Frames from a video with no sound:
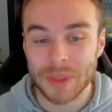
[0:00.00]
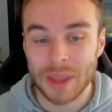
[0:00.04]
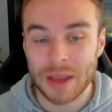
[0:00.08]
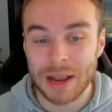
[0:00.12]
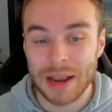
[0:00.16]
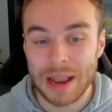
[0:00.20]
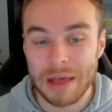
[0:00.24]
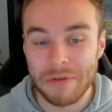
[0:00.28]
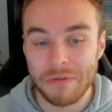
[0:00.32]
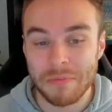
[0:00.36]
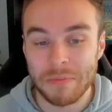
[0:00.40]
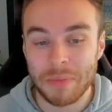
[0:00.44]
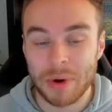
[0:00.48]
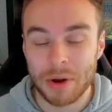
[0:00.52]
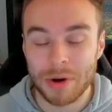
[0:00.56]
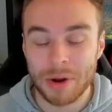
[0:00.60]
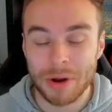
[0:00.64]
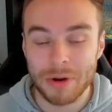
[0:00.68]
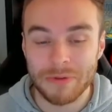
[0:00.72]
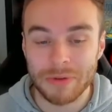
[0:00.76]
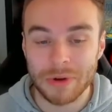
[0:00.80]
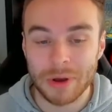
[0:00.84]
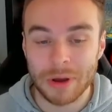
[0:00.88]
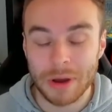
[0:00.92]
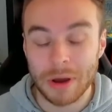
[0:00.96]
11 bomb
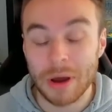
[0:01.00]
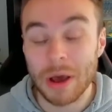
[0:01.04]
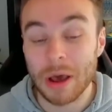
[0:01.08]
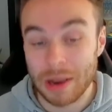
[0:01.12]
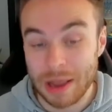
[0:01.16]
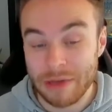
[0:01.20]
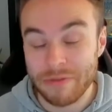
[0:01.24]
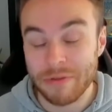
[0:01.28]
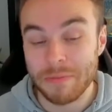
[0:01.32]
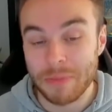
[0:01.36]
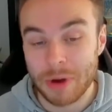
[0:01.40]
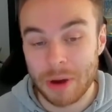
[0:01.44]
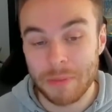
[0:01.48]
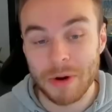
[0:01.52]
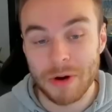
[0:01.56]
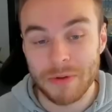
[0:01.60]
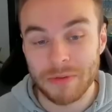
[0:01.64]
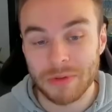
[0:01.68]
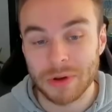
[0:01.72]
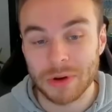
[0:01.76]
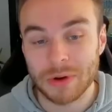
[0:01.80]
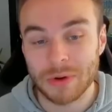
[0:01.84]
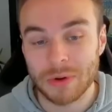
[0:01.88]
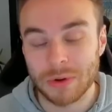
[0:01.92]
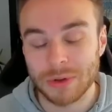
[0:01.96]

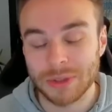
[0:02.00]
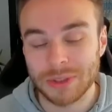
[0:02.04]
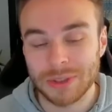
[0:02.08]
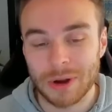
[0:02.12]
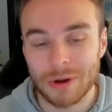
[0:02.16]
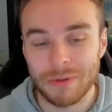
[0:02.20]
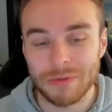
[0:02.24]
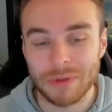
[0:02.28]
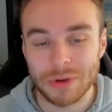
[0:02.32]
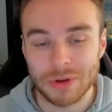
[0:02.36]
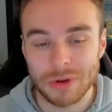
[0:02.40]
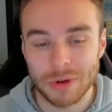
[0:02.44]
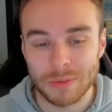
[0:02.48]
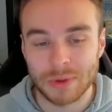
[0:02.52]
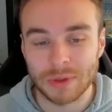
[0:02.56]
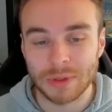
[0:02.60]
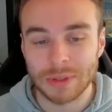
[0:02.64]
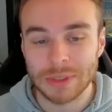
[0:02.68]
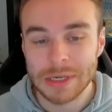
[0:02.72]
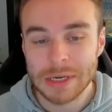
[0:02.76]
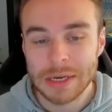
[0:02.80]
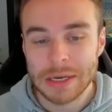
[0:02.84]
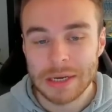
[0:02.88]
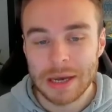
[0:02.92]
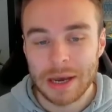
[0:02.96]
over the course of the
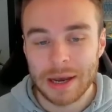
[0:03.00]
double.